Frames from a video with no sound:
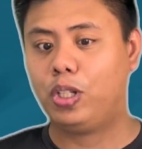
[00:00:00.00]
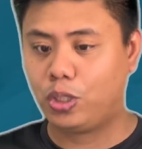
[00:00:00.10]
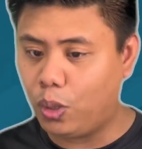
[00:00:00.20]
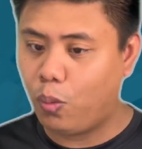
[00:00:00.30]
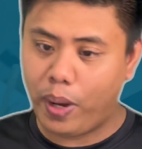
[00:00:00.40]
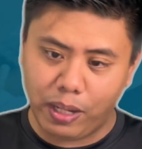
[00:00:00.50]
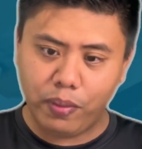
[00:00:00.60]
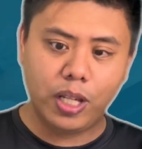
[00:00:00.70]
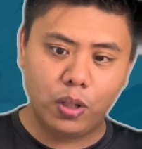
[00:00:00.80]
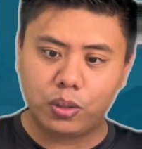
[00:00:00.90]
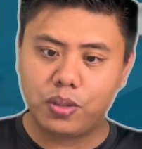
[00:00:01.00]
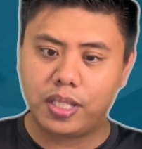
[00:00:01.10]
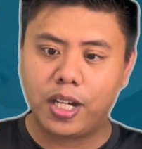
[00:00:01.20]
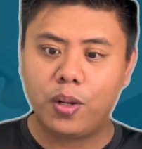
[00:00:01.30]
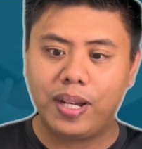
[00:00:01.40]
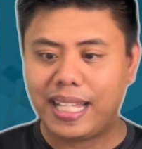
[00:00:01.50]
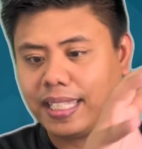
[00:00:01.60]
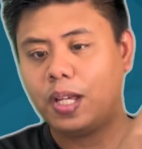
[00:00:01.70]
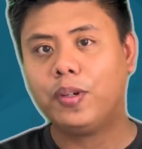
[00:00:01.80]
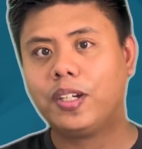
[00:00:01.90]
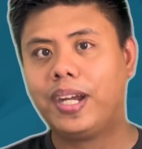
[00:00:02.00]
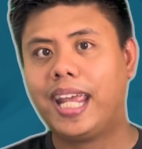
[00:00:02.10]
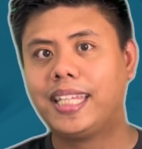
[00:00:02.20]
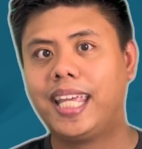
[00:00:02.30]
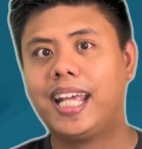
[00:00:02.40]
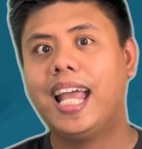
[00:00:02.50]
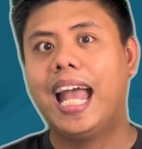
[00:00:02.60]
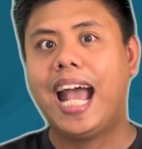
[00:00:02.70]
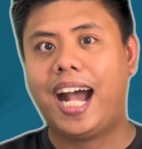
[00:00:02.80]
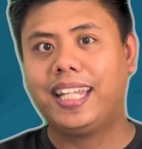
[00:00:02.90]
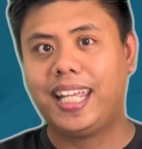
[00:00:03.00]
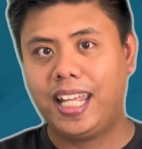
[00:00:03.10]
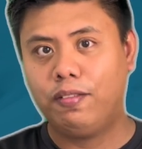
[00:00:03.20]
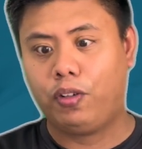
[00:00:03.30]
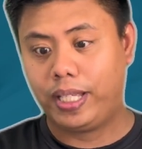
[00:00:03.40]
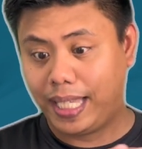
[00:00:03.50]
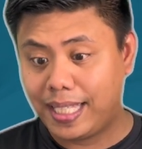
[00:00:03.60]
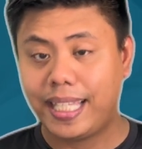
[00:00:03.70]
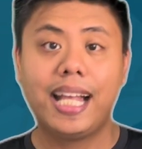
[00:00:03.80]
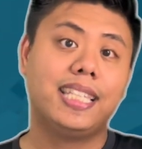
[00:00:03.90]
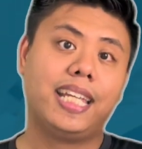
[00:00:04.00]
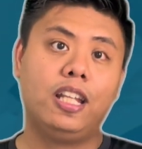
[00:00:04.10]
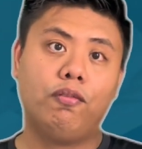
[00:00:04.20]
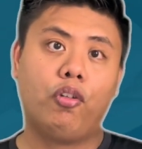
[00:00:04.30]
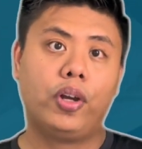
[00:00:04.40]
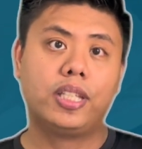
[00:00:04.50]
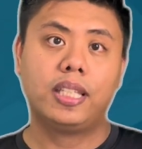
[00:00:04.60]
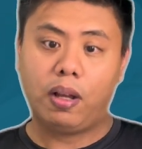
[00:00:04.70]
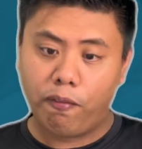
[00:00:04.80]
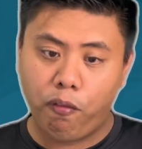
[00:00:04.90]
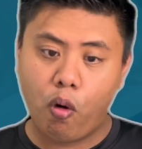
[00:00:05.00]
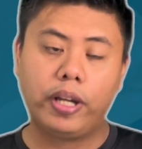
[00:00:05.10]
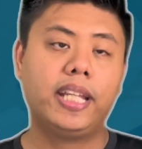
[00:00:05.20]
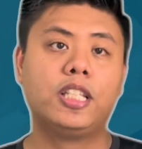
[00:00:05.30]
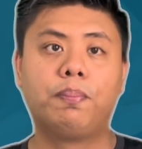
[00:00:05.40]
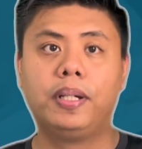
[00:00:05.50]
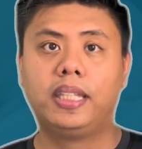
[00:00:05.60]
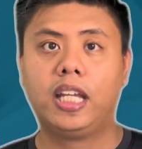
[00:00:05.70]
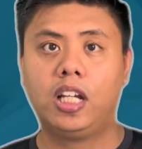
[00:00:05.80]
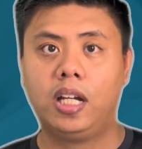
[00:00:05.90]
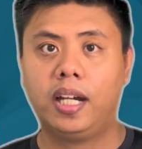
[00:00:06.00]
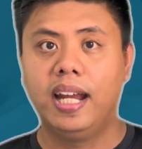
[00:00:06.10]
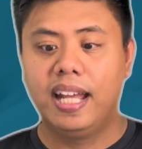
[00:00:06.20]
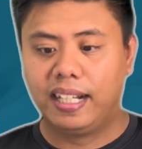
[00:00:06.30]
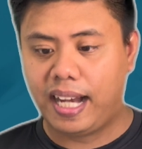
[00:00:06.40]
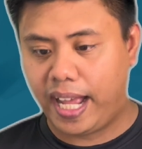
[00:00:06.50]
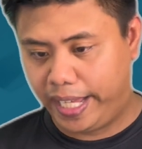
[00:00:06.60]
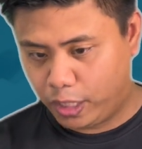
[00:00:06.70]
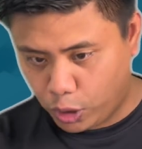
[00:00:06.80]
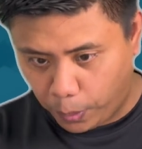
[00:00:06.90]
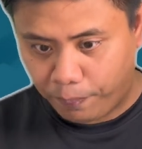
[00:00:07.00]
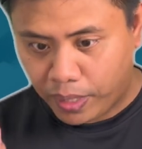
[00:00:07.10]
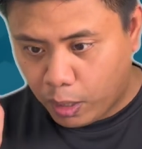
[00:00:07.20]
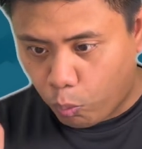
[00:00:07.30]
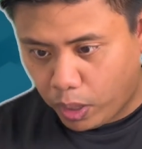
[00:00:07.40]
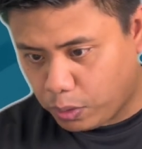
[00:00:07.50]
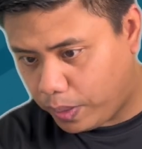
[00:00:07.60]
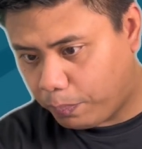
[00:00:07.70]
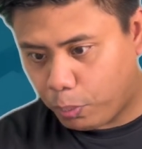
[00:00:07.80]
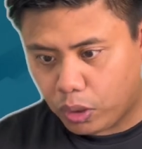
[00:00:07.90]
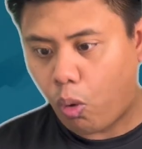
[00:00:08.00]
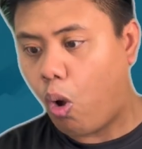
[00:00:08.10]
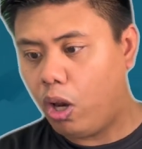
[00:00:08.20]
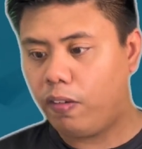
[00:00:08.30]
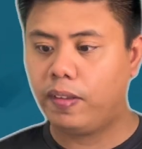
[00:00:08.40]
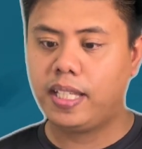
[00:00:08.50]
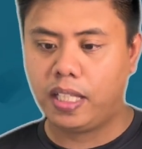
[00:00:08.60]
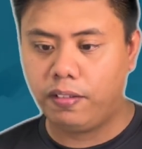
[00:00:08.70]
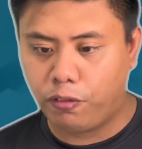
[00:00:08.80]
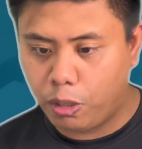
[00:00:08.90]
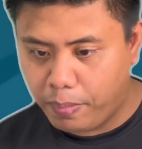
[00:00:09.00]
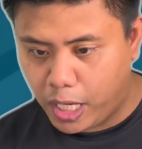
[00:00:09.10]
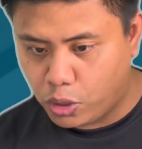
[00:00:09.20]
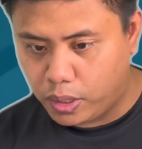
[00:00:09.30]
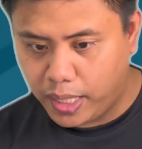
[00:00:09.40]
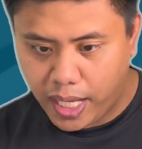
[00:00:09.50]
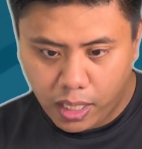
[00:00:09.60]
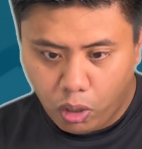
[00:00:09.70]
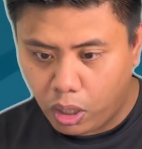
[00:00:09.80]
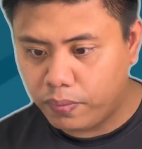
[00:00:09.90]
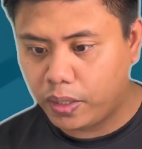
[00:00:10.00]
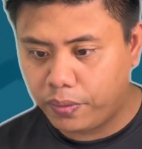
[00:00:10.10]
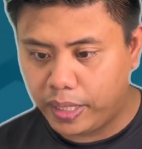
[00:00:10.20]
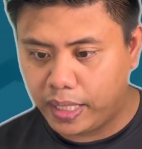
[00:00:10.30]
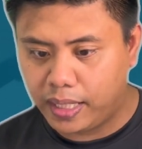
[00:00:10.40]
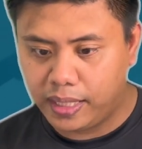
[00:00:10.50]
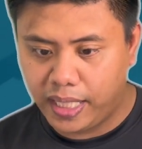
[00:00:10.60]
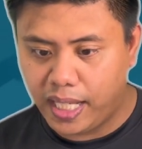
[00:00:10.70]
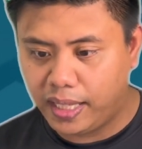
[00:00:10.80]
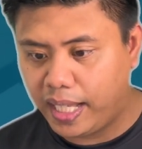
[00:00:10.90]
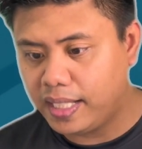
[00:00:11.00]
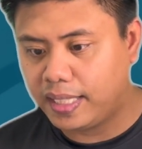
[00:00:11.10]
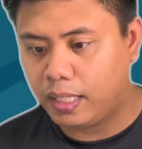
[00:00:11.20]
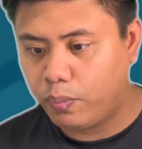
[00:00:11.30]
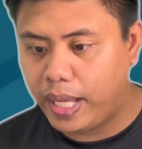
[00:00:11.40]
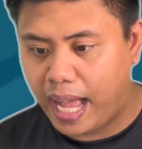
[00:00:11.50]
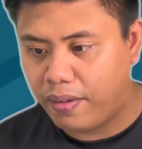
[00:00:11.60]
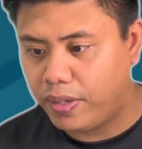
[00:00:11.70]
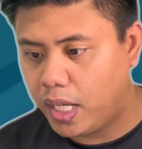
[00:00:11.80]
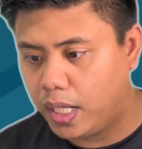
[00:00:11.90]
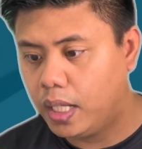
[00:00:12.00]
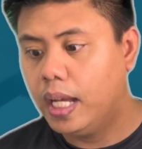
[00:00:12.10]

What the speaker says: So when we go to Xero, let's say we're creating an invoice, a sales invoice for this particular client. So once we put all of this information in, all of the critical details that we have here,